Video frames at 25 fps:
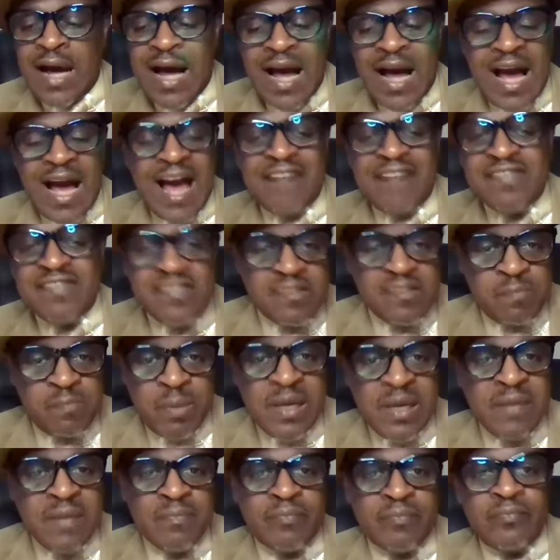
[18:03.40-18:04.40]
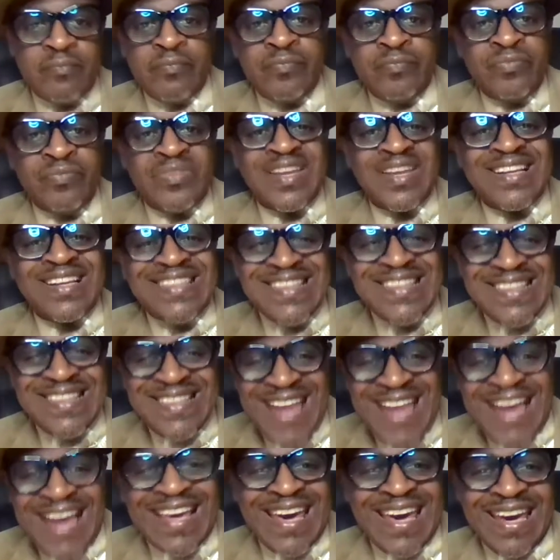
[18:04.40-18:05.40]
I've spent
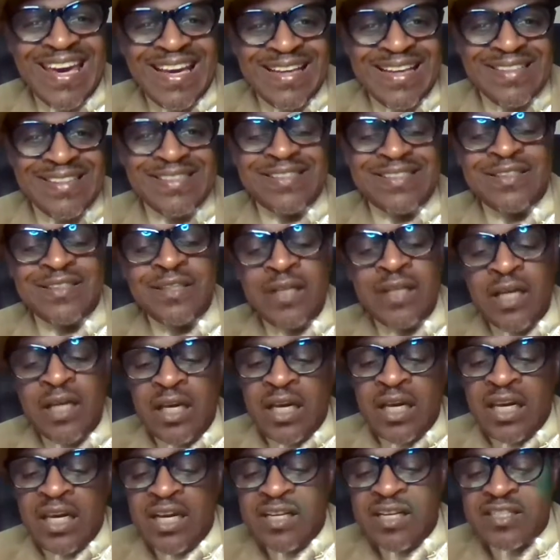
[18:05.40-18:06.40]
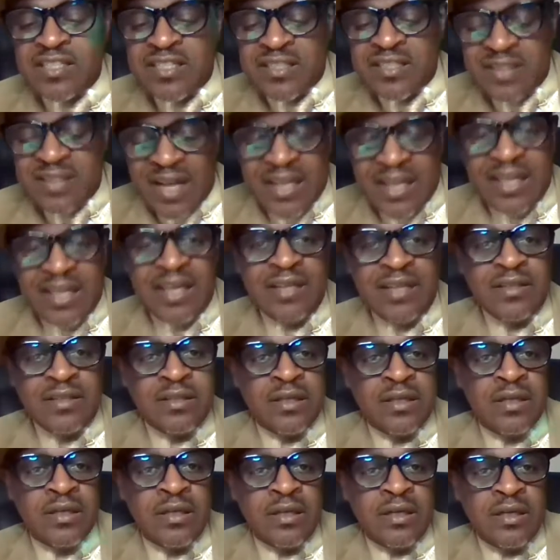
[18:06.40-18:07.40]
decades in studying
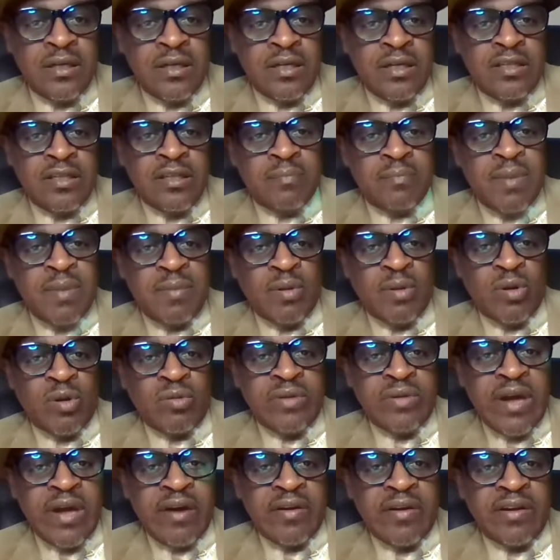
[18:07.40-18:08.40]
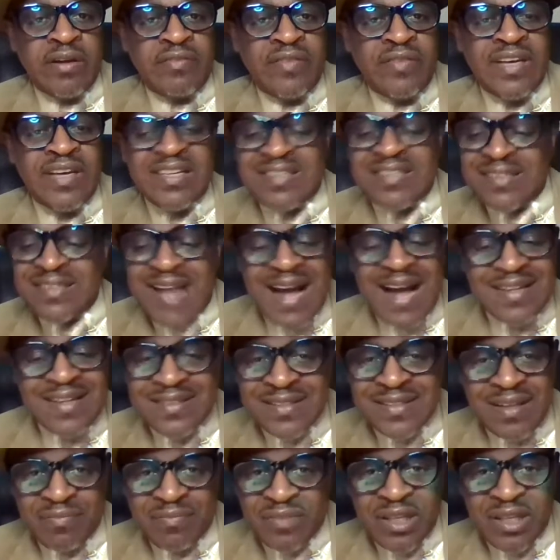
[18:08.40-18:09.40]
the biblical narrative. It's not
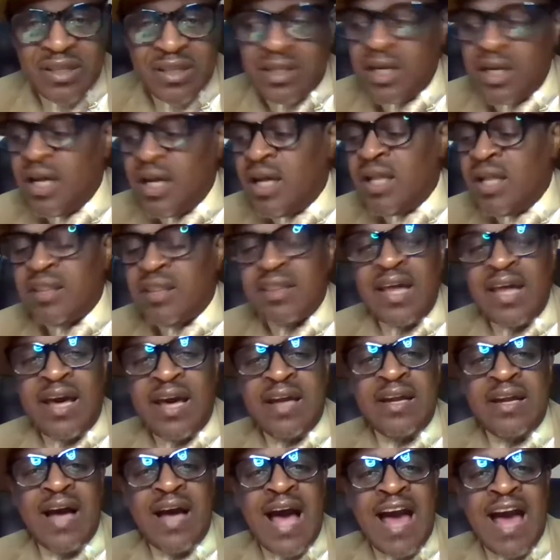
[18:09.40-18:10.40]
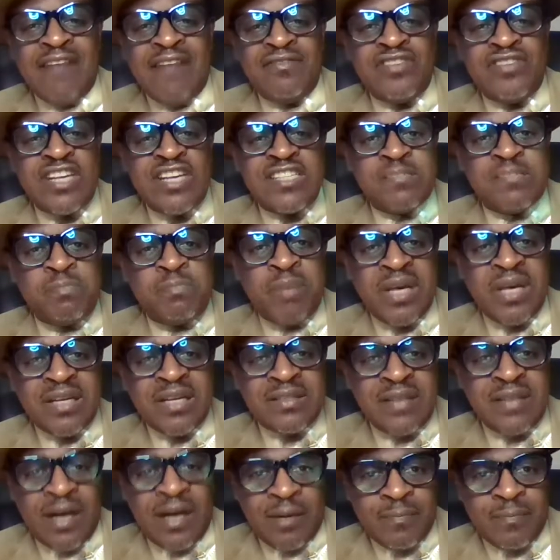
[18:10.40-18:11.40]
something that I've just
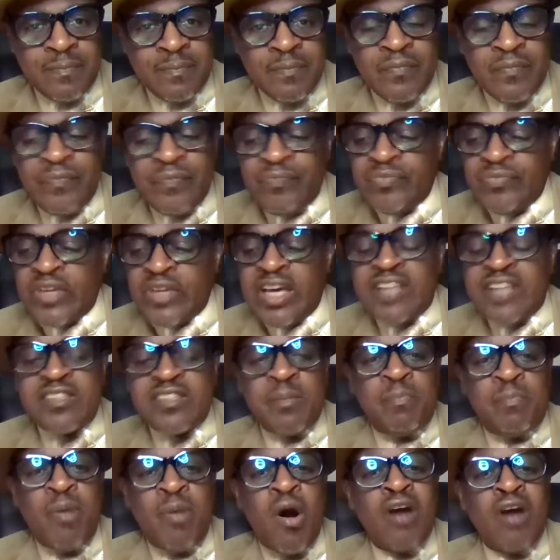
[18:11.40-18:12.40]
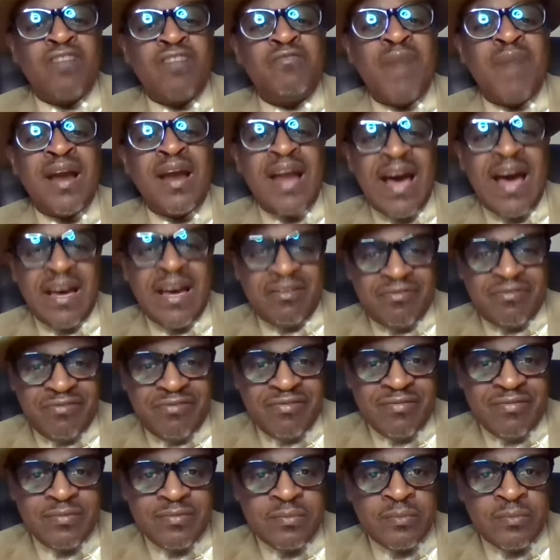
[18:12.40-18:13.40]
picked up. It's a part of my life,
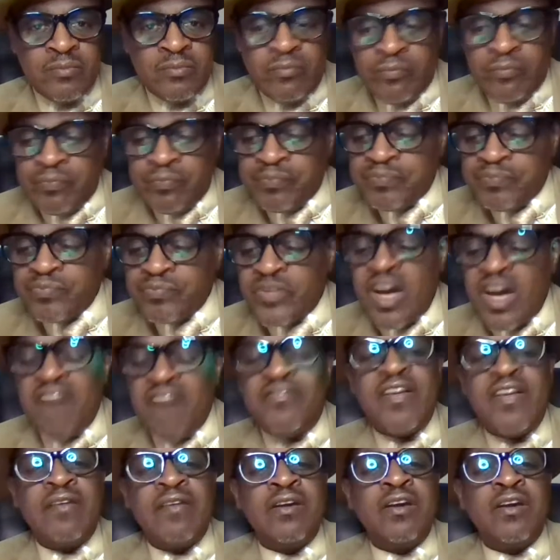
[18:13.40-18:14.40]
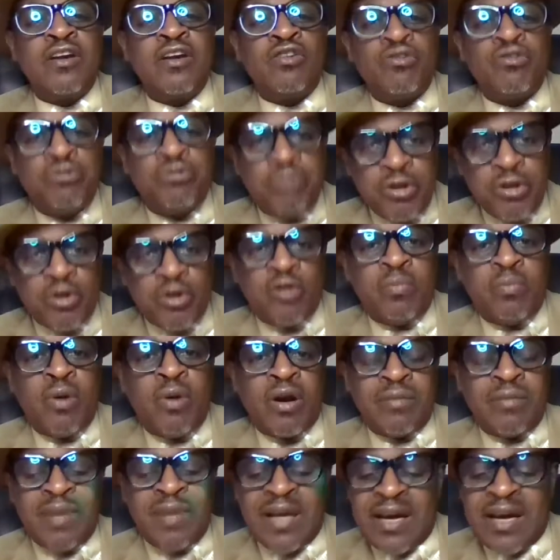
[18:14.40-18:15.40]
a very critical
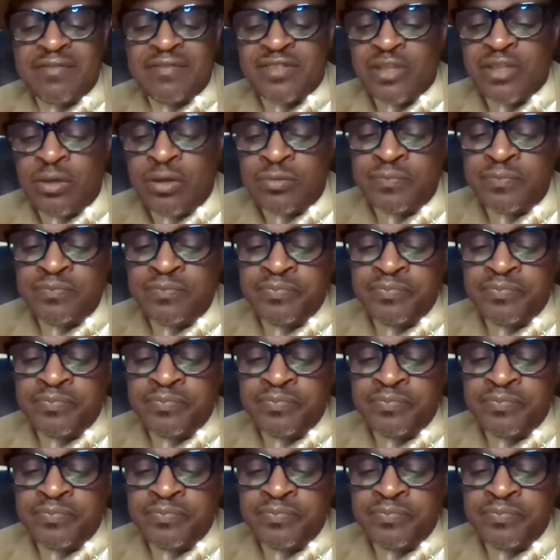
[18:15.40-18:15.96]
part of my life. So,